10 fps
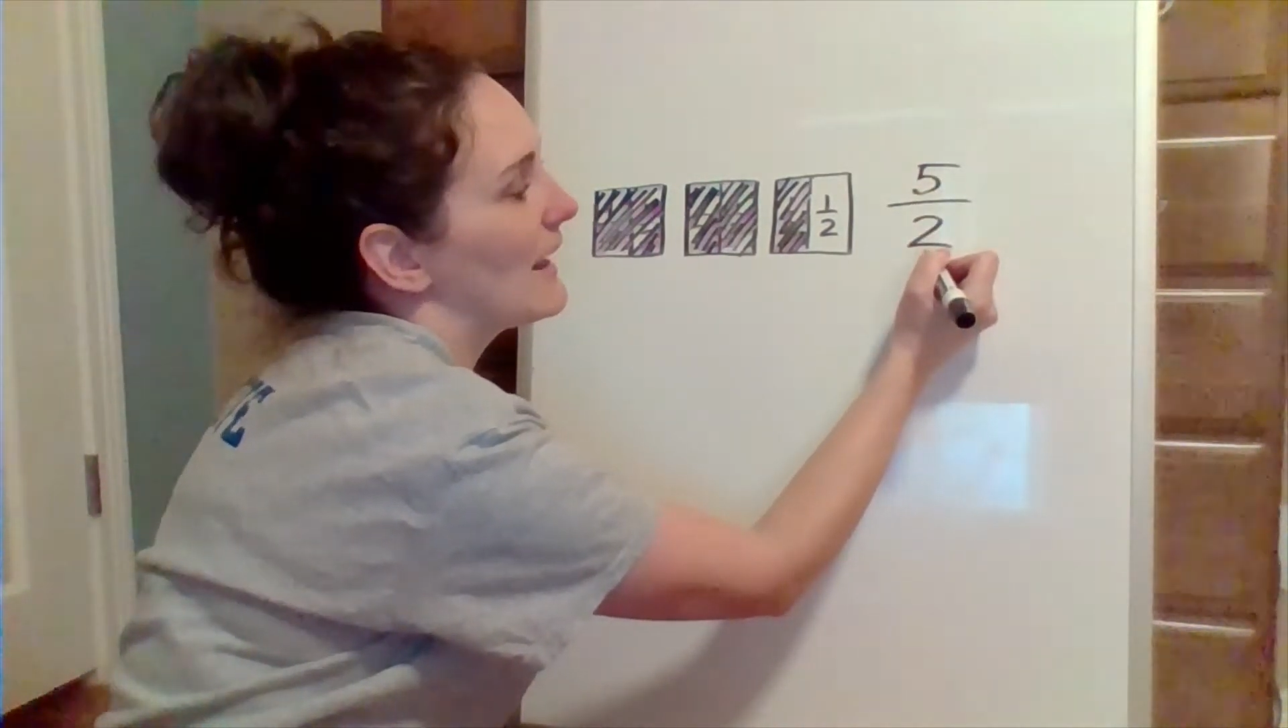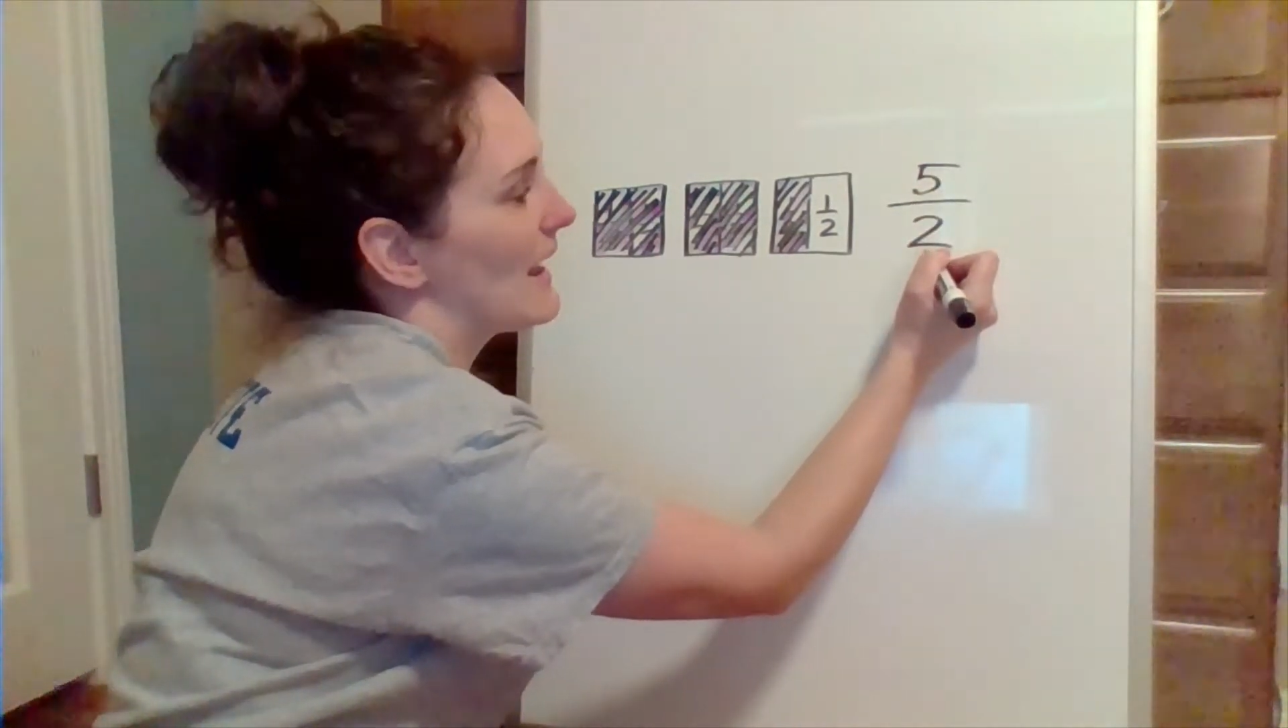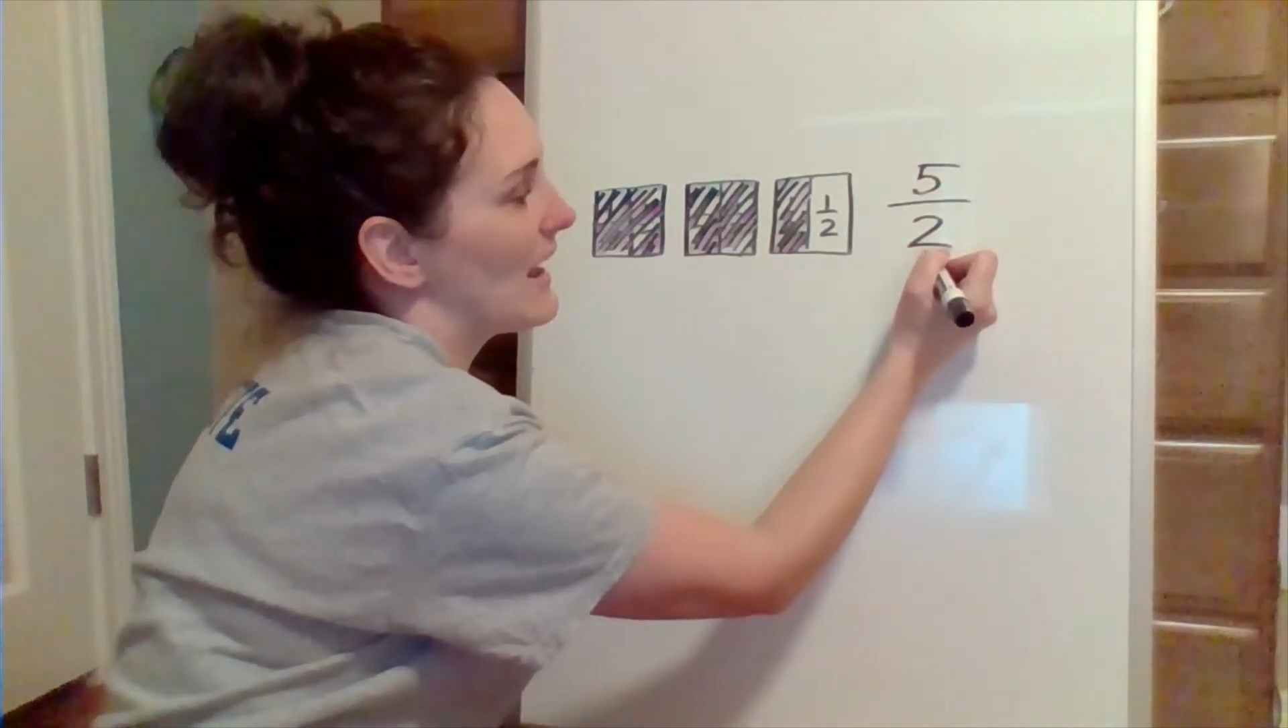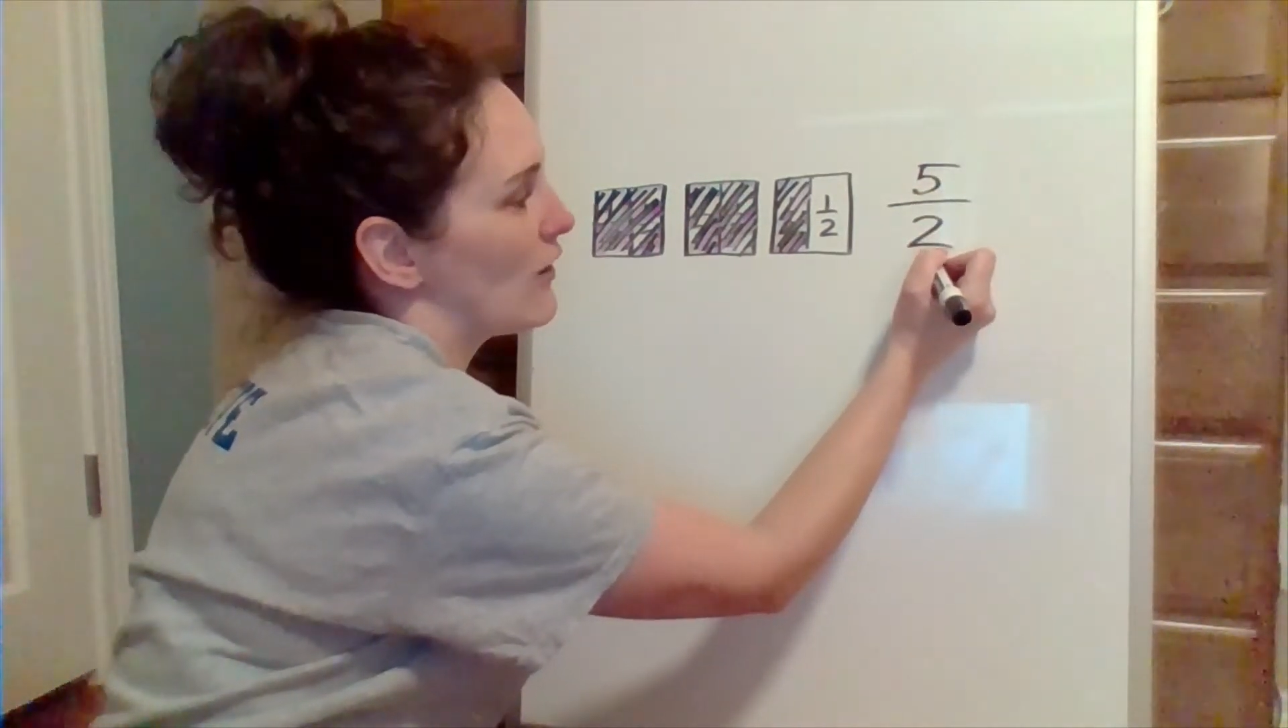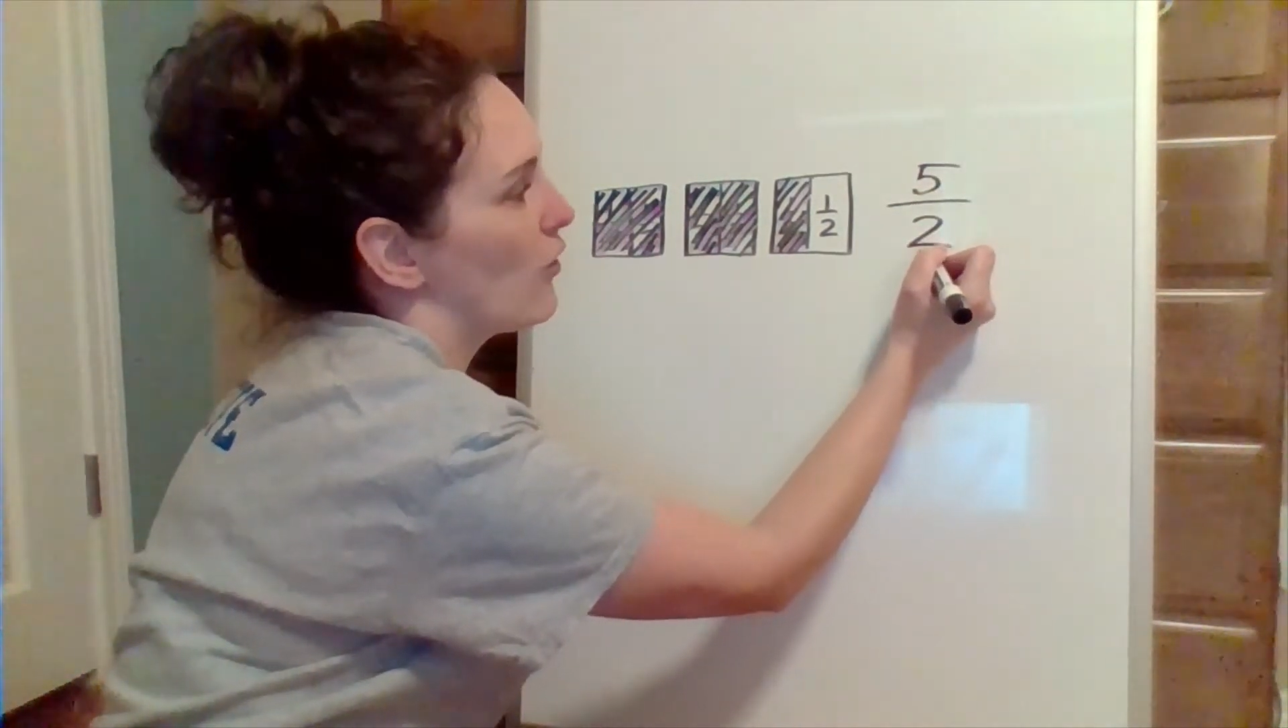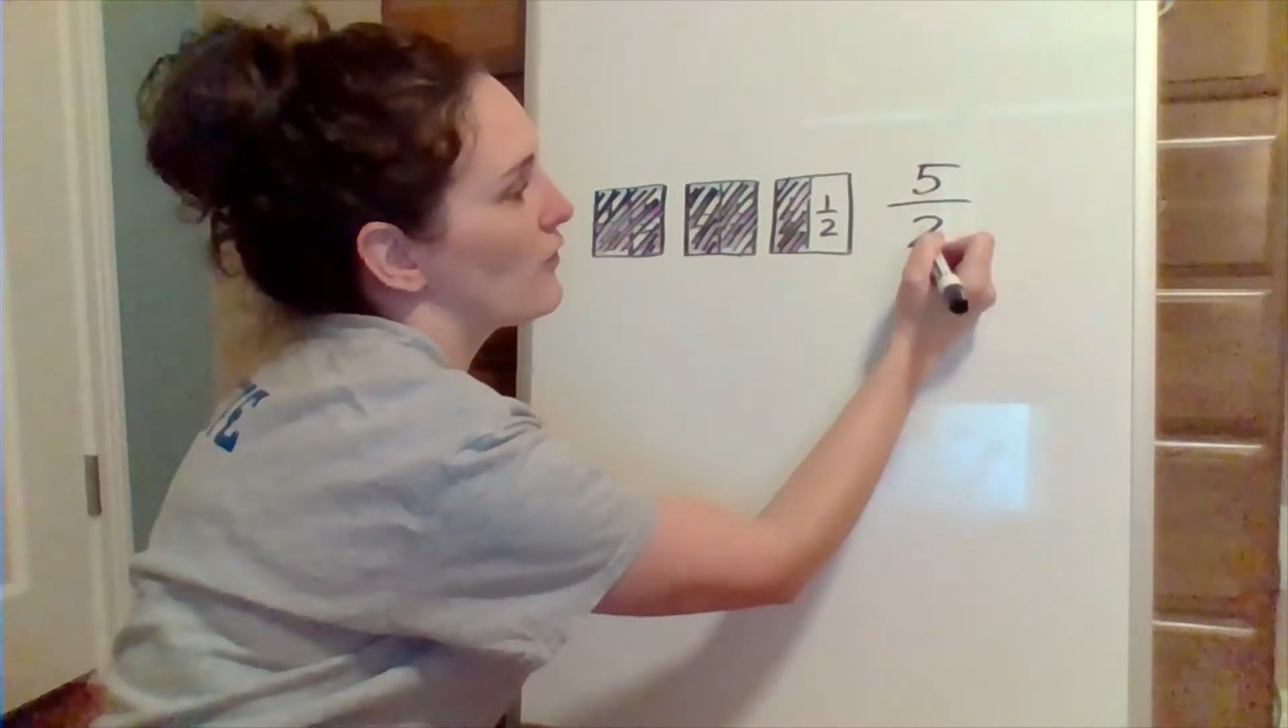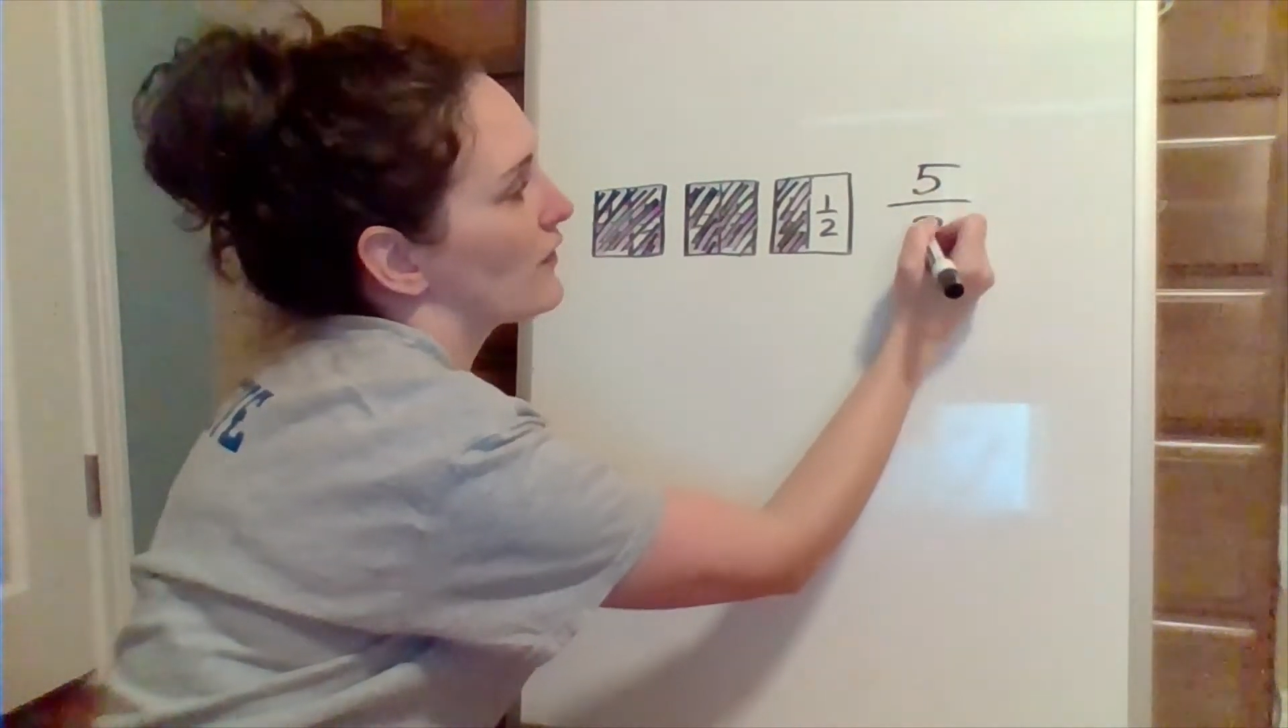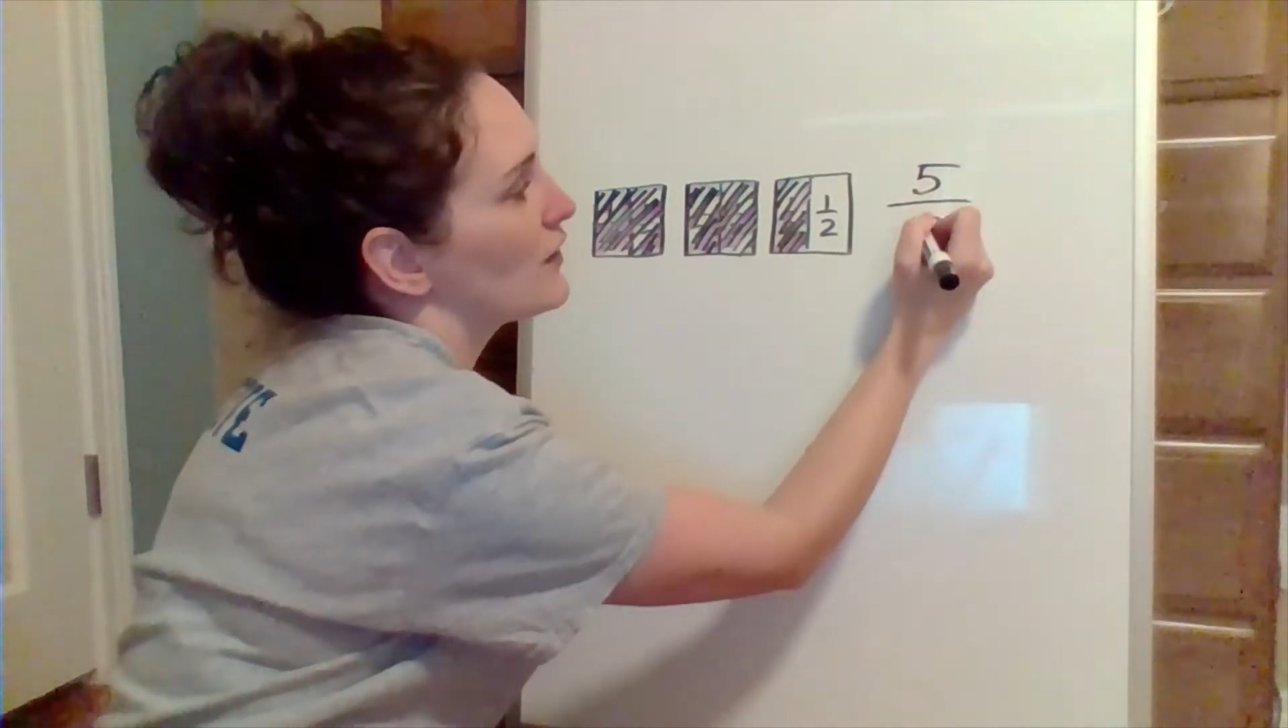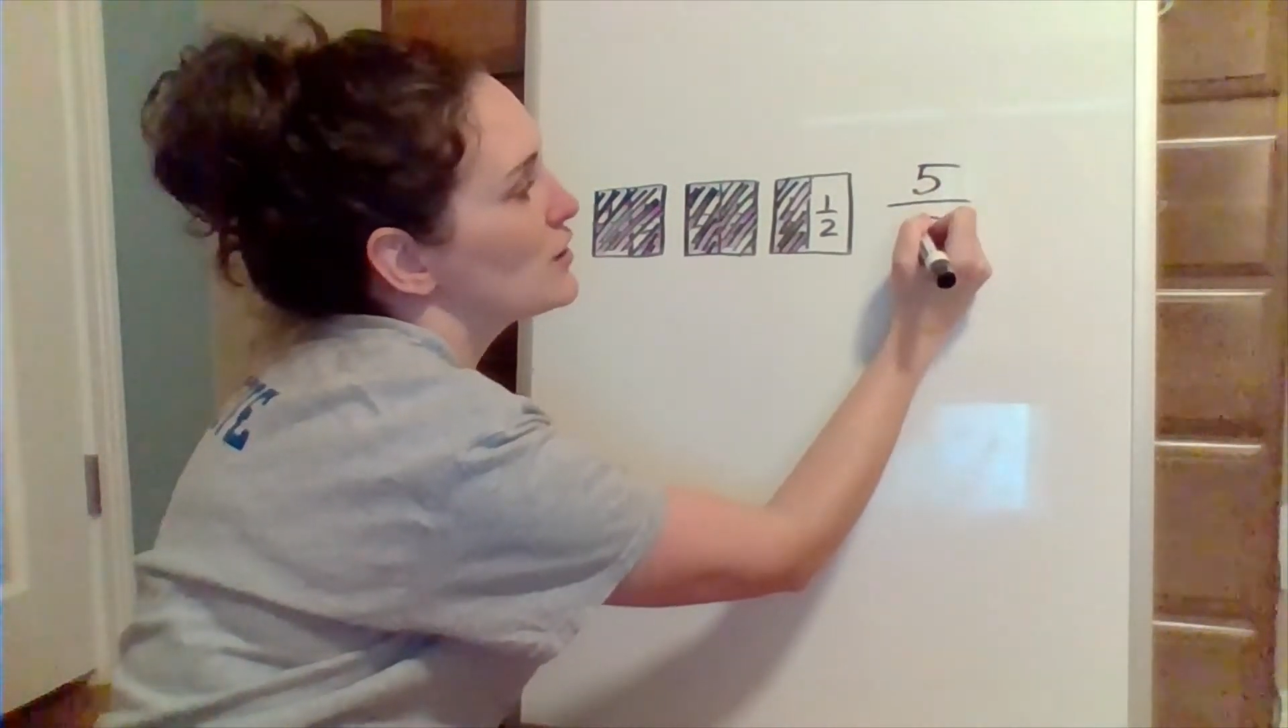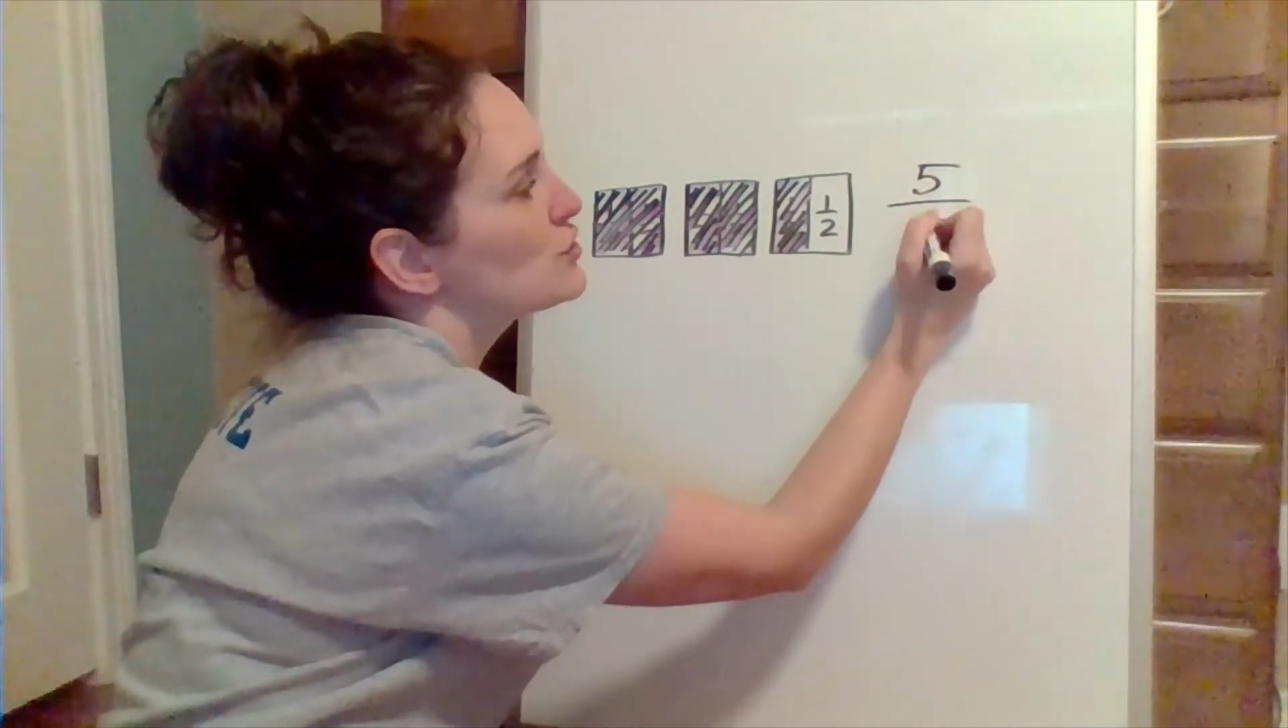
at over